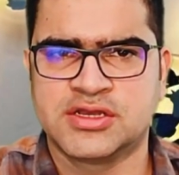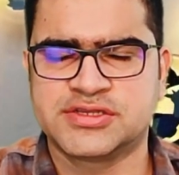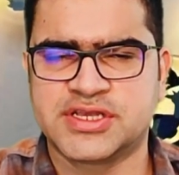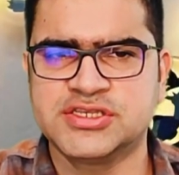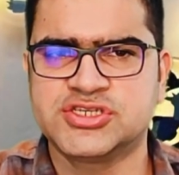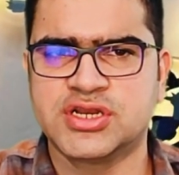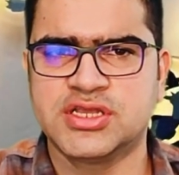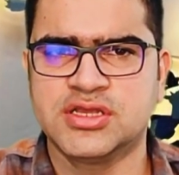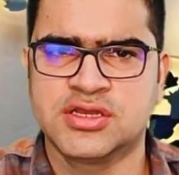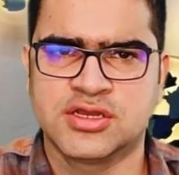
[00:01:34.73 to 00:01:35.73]

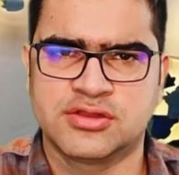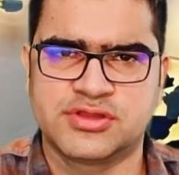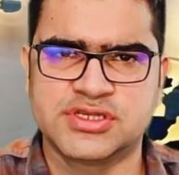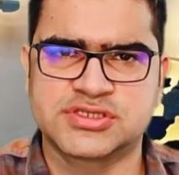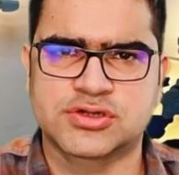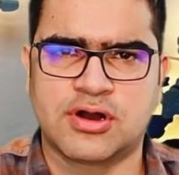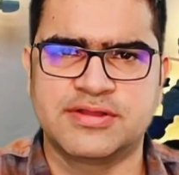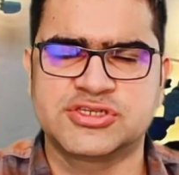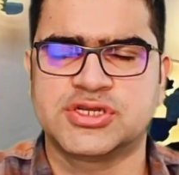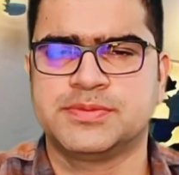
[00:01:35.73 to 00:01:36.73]
Essentially, this
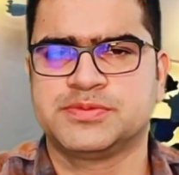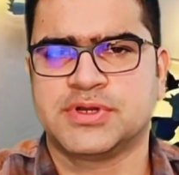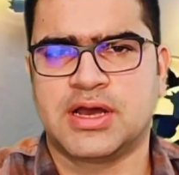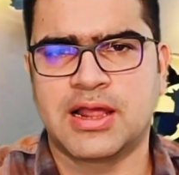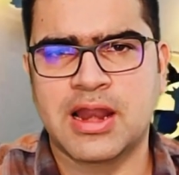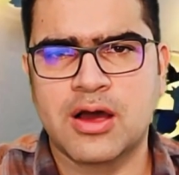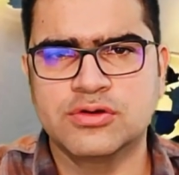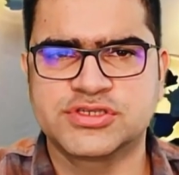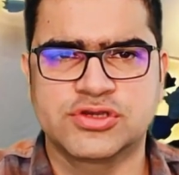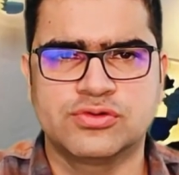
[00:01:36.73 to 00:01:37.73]
scholarship
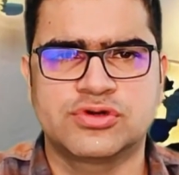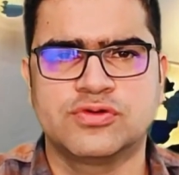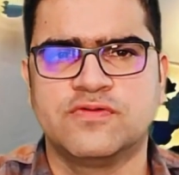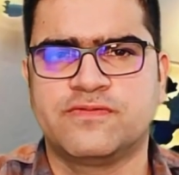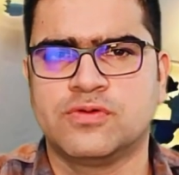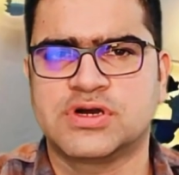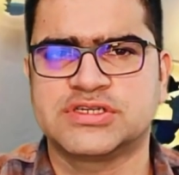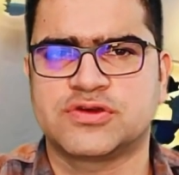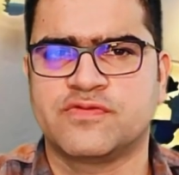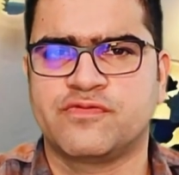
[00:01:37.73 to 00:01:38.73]
allows you to
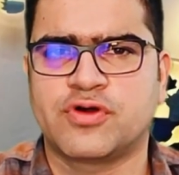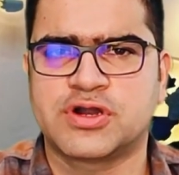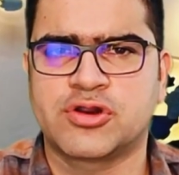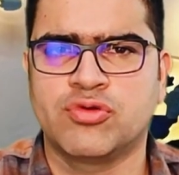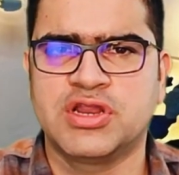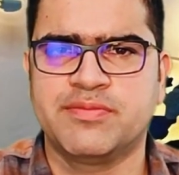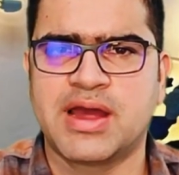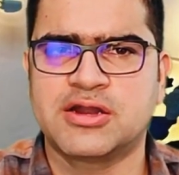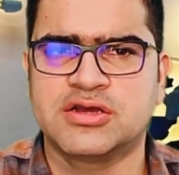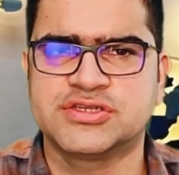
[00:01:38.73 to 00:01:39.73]
focus on what truly
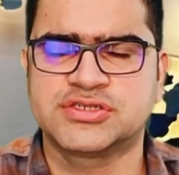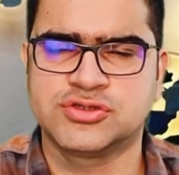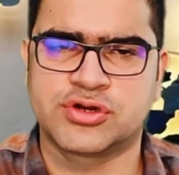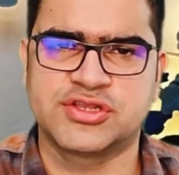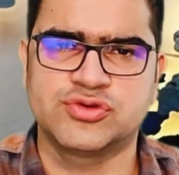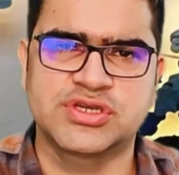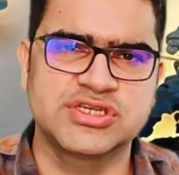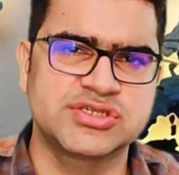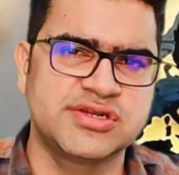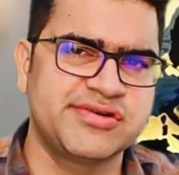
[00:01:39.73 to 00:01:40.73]
matters, your
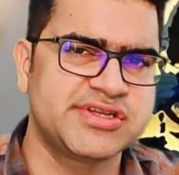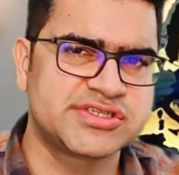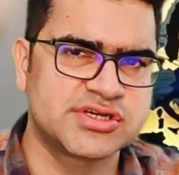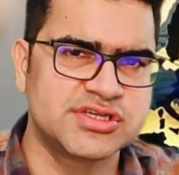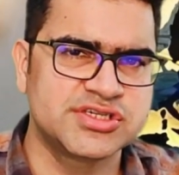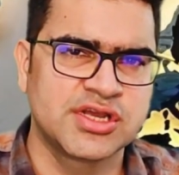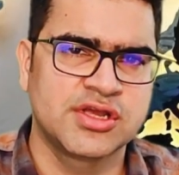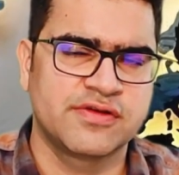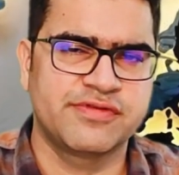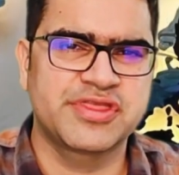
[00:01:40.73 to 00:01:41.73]
education and research,
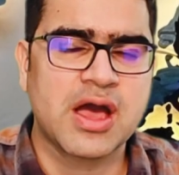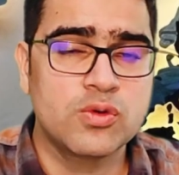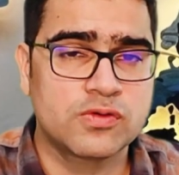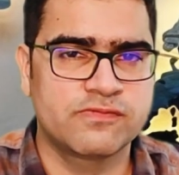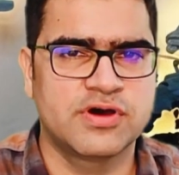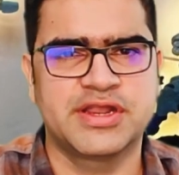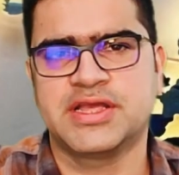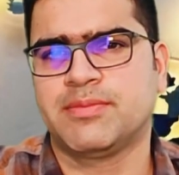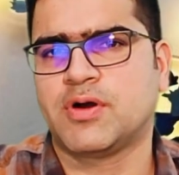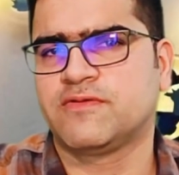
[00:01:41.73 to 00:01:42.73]
without
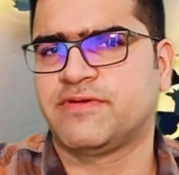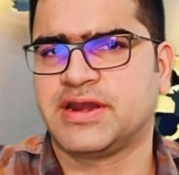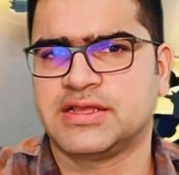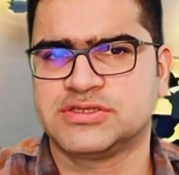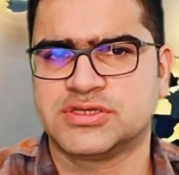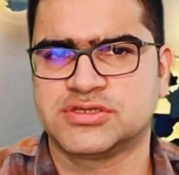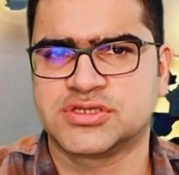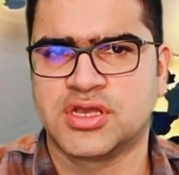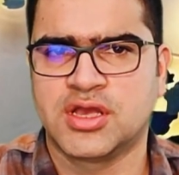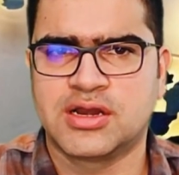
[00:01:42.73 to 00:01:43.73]
worrying about finances.
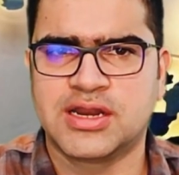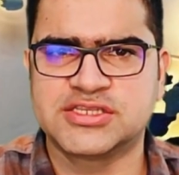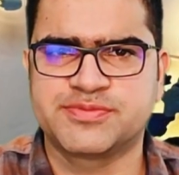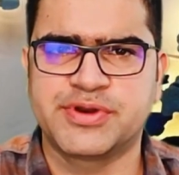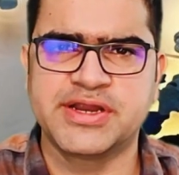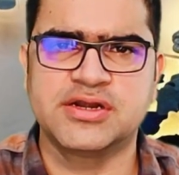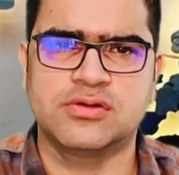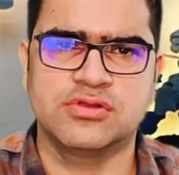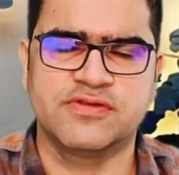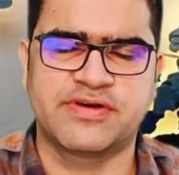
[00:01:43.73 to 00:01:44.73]
Let's break
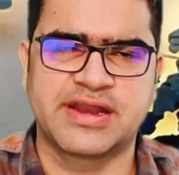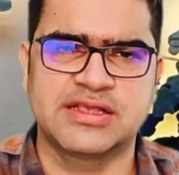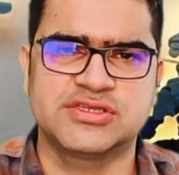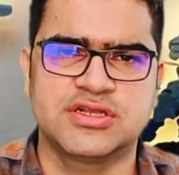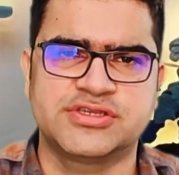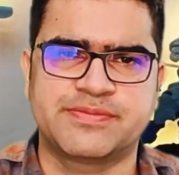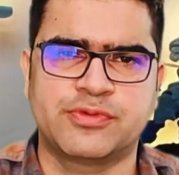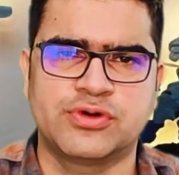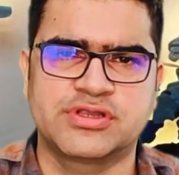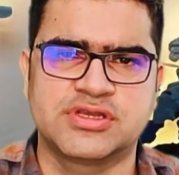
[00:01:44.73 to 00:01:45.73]
down the financial
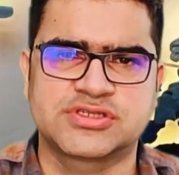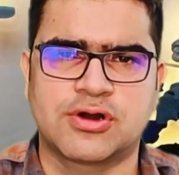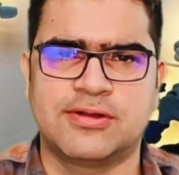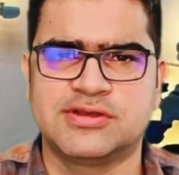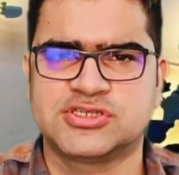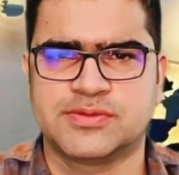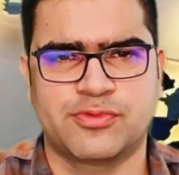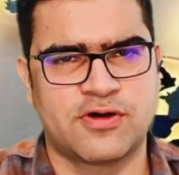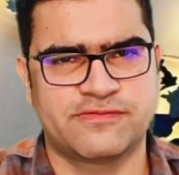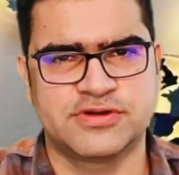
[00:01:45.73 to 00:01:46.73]
support this scholarship
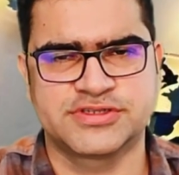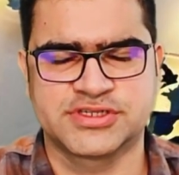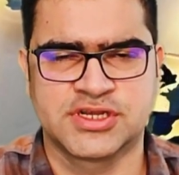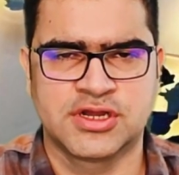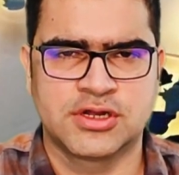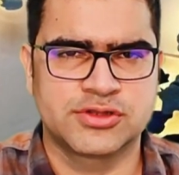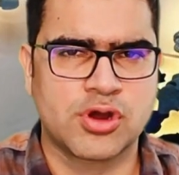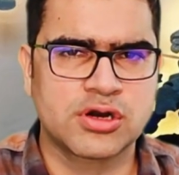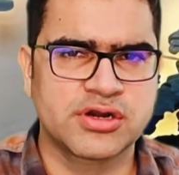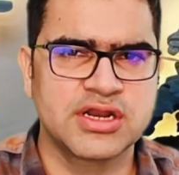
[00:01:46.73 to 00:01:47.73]
offers.
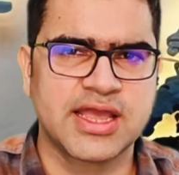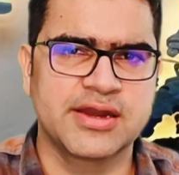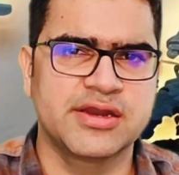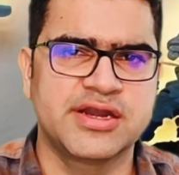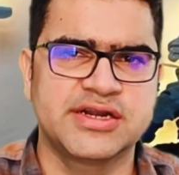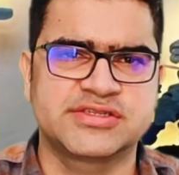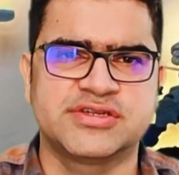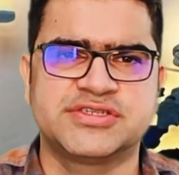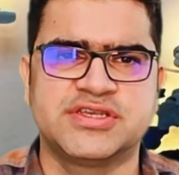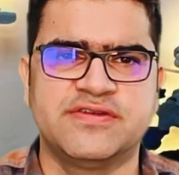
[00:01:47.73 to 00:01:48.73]
Doctoral candidates
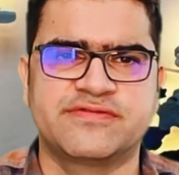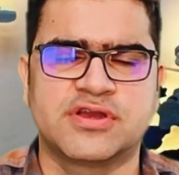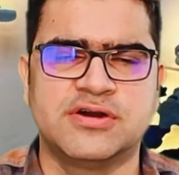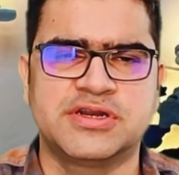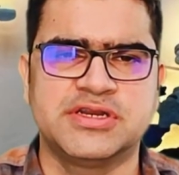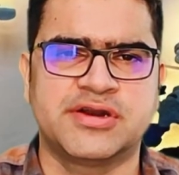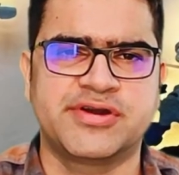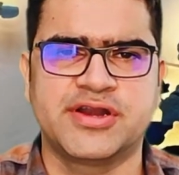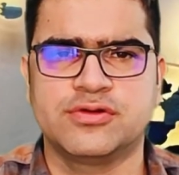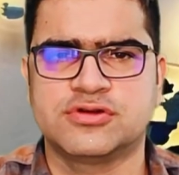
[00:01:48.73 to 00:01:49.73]
receive
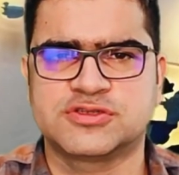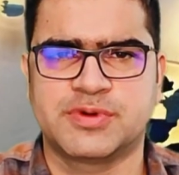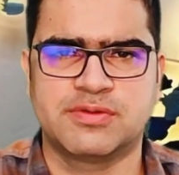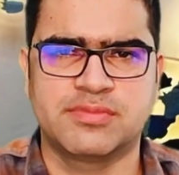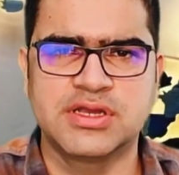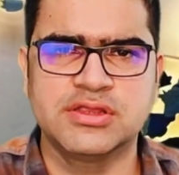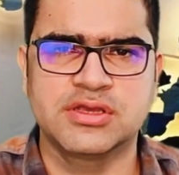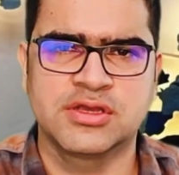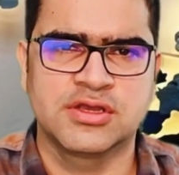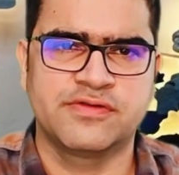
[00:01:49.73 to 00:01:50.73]
1300 euros per month,
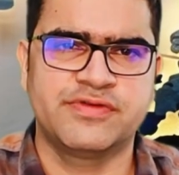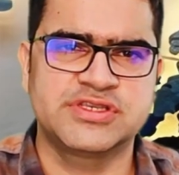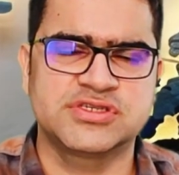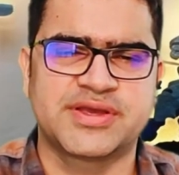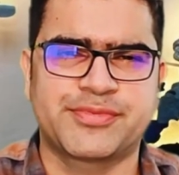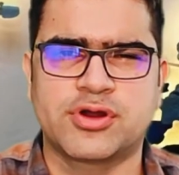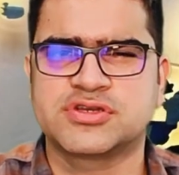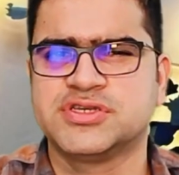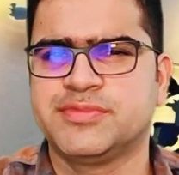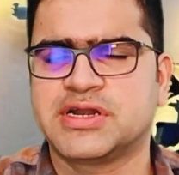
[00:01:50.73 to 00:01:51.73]
which is
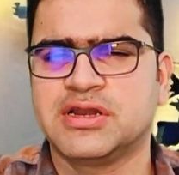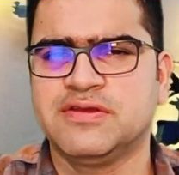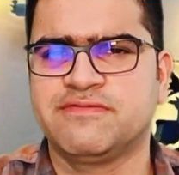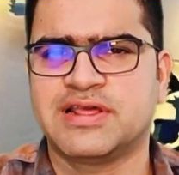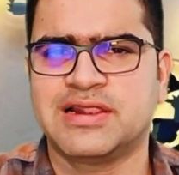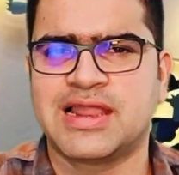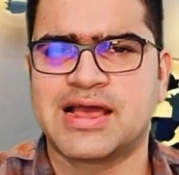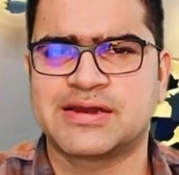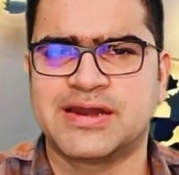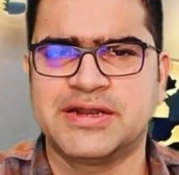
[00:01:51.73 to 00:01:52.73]
approximately
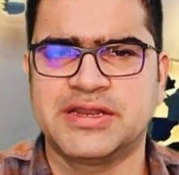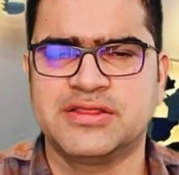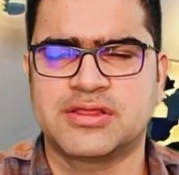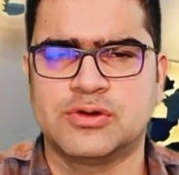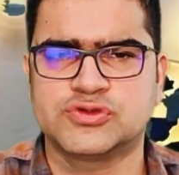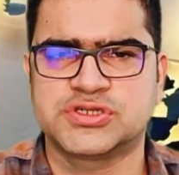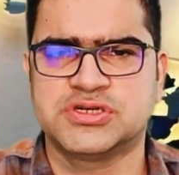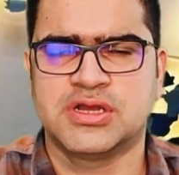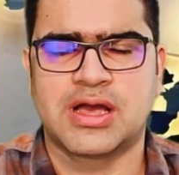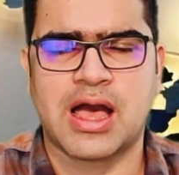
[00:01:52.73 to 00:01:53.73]

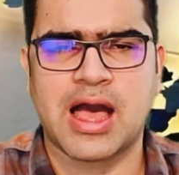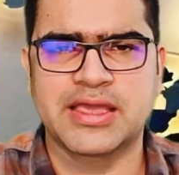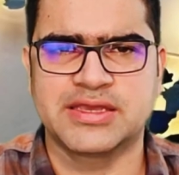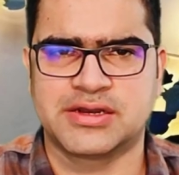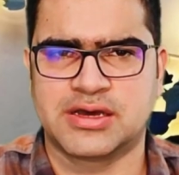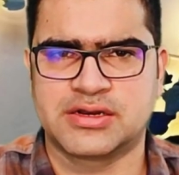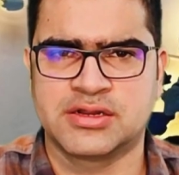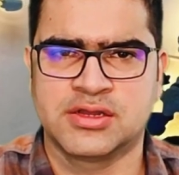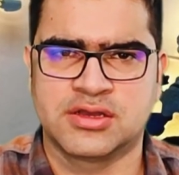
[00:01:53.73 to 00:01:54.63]
1,19,000 INR.